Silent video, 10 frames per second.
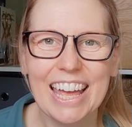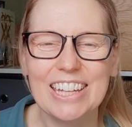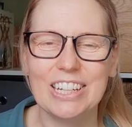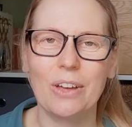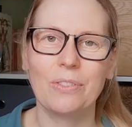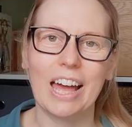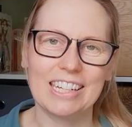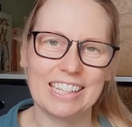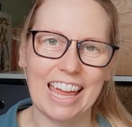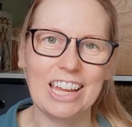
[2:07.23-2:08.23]
So
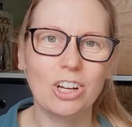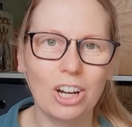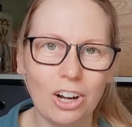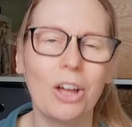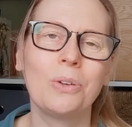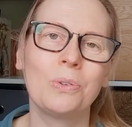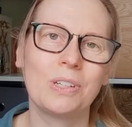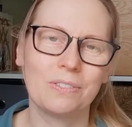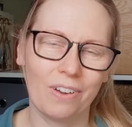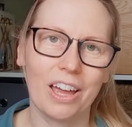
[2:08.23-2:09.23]
that's a
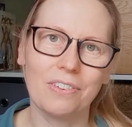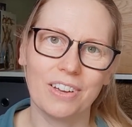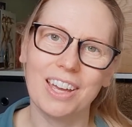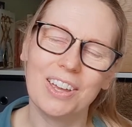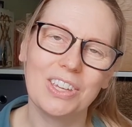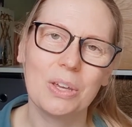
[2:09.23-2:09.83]
closed VIVA.